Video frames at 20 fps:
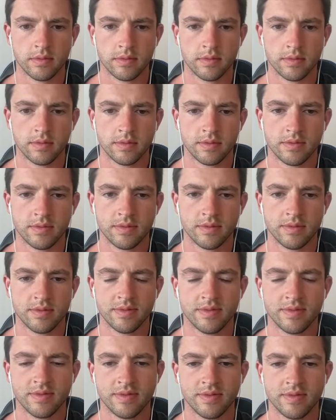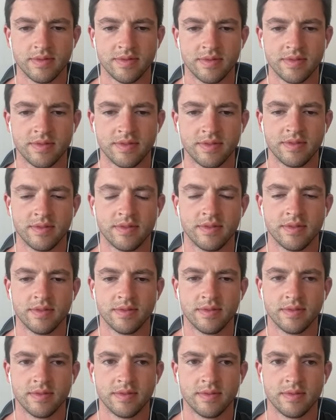
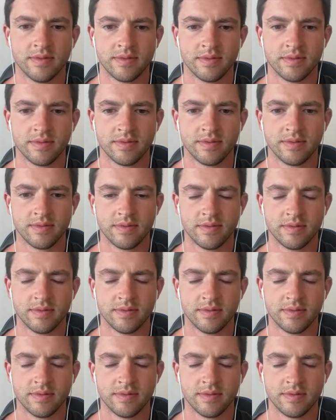No words are spoken by the person on screen.